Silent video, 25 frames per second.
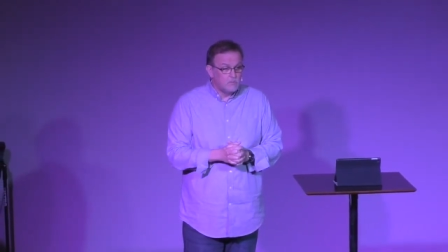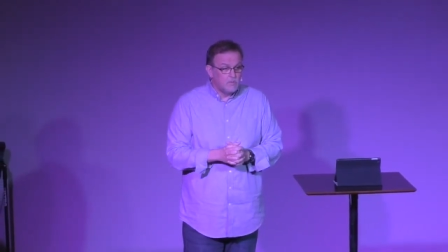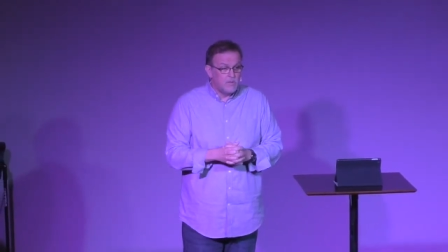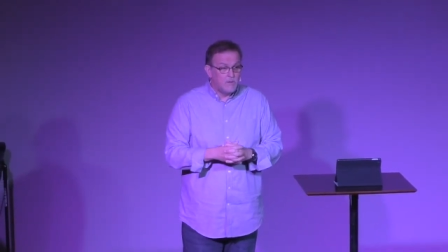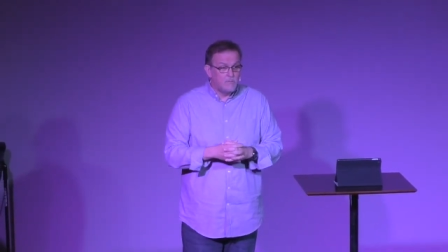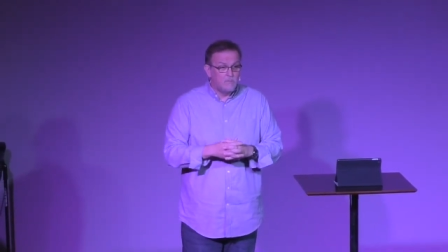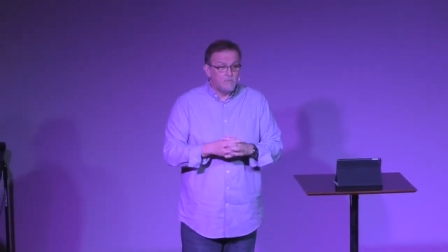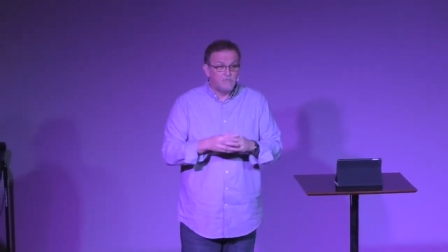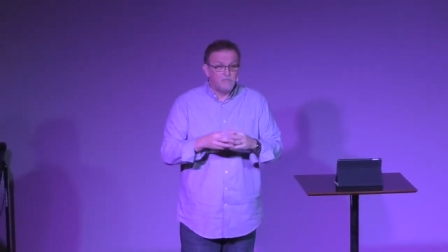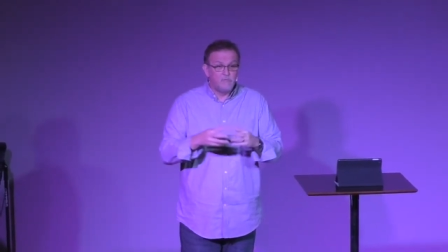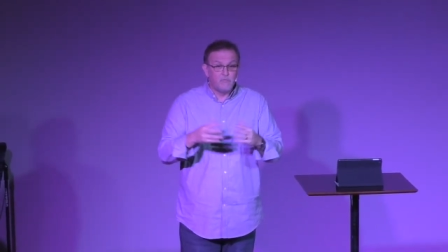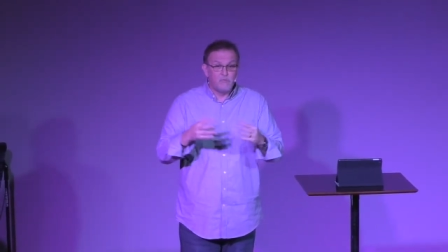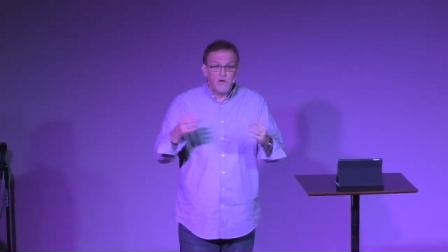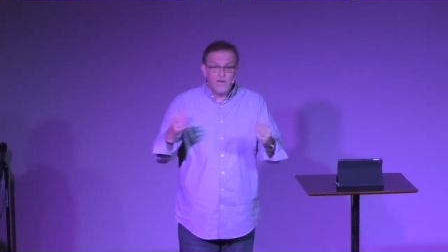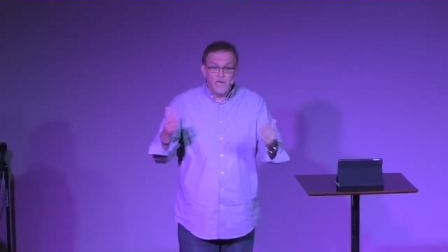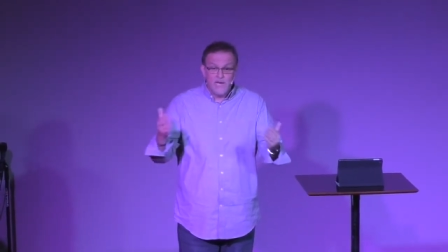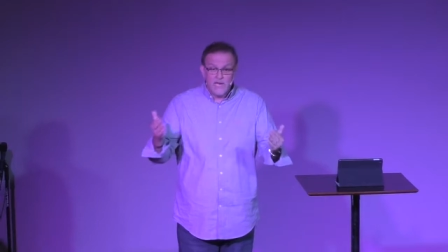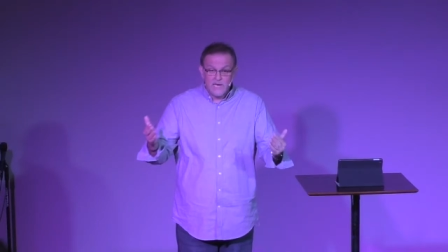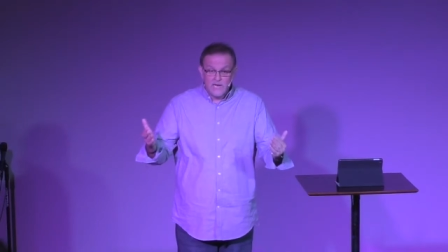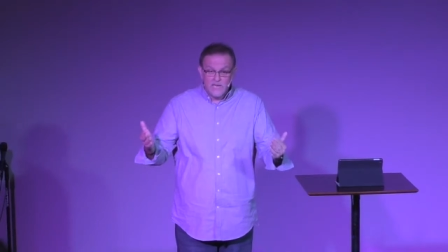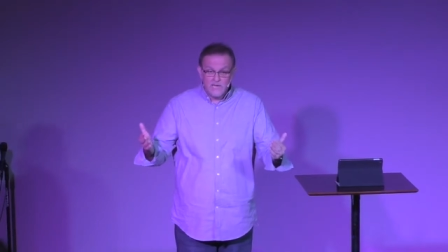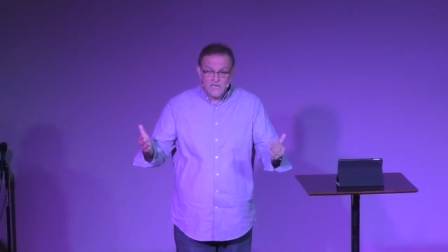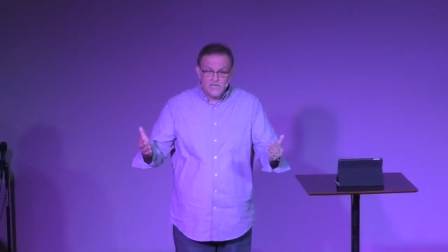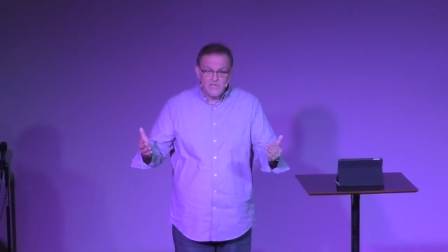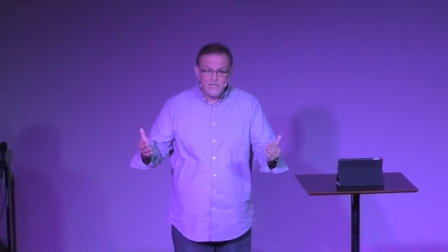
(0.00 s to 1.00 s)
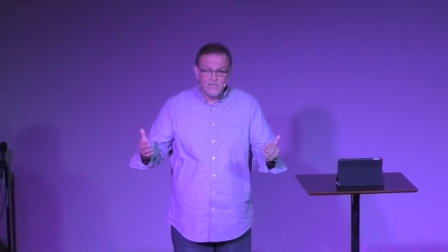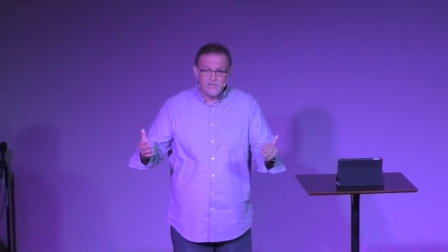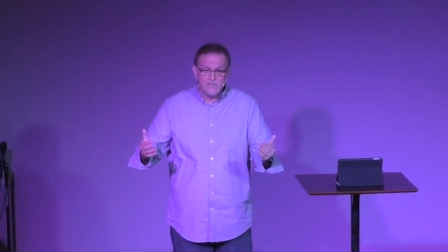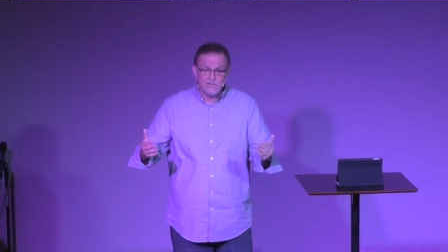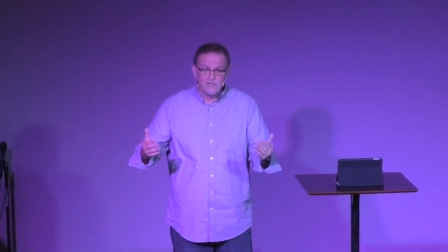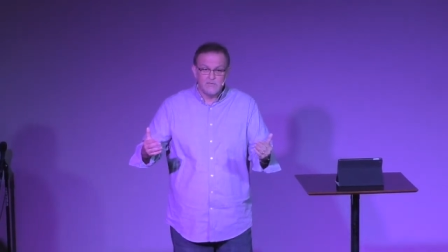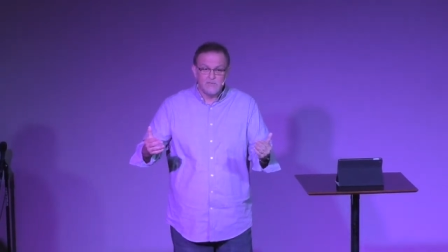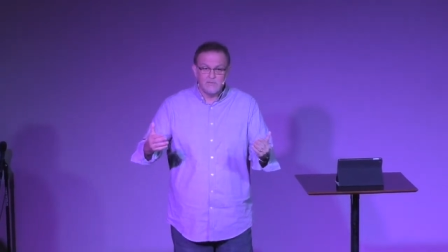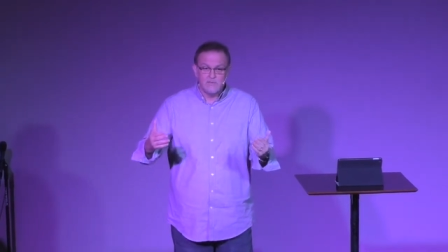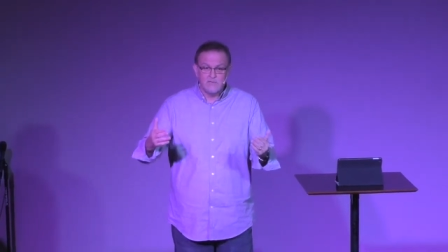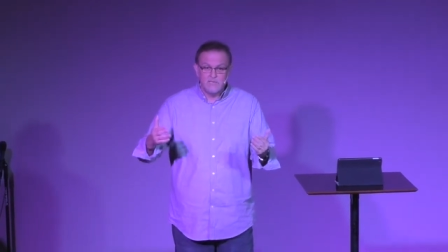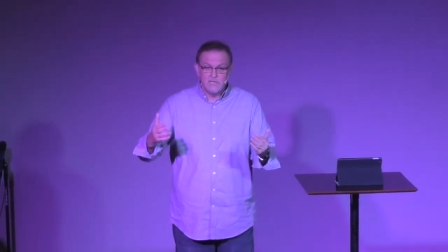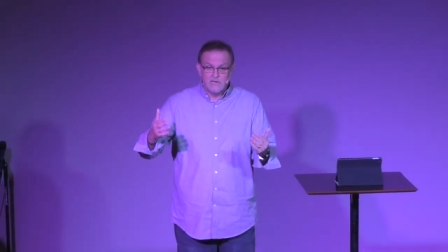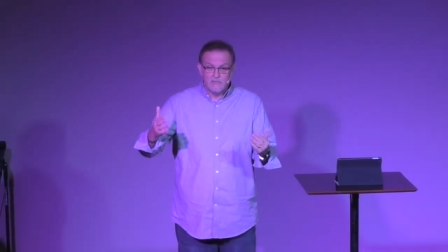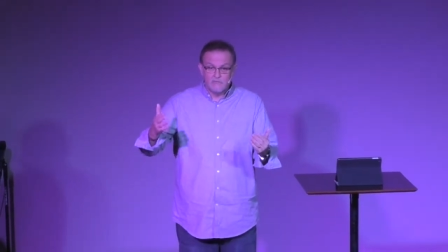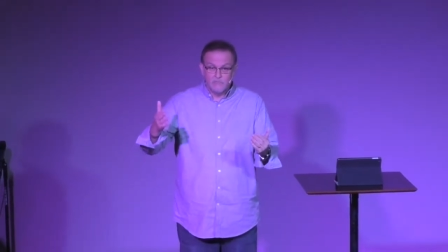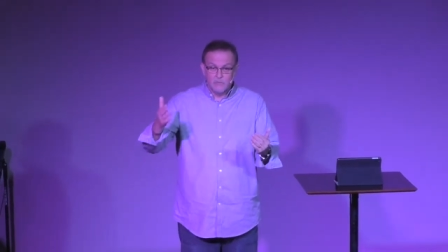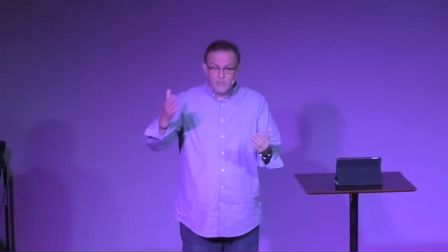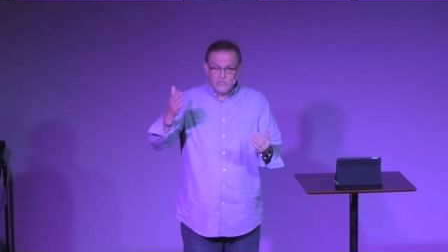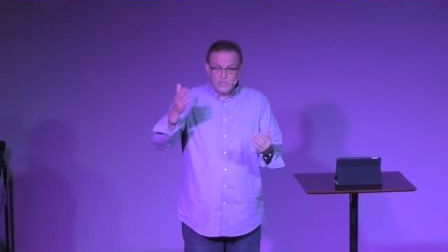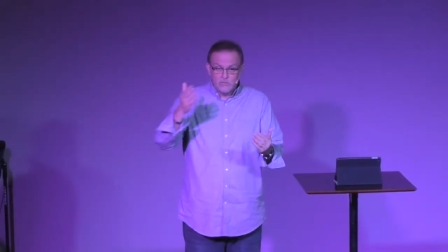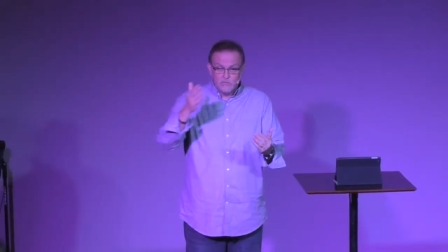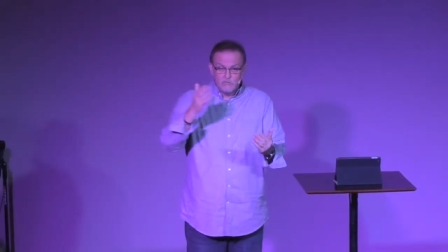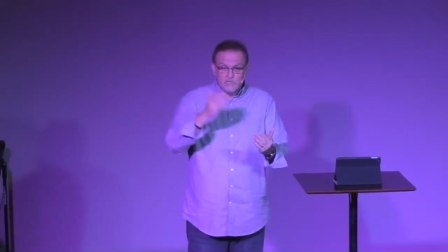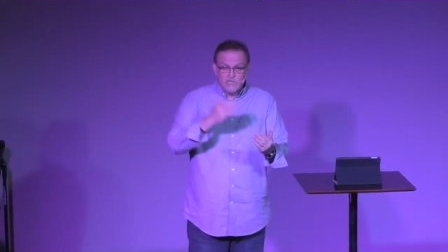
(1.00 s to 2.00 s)
Well, I'm afraid that
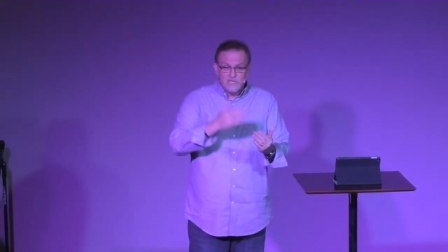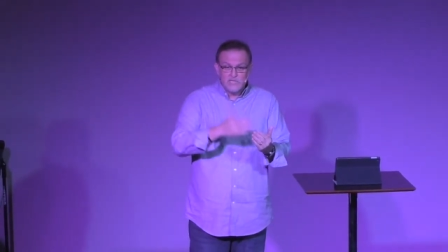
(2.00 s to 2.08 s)
if we do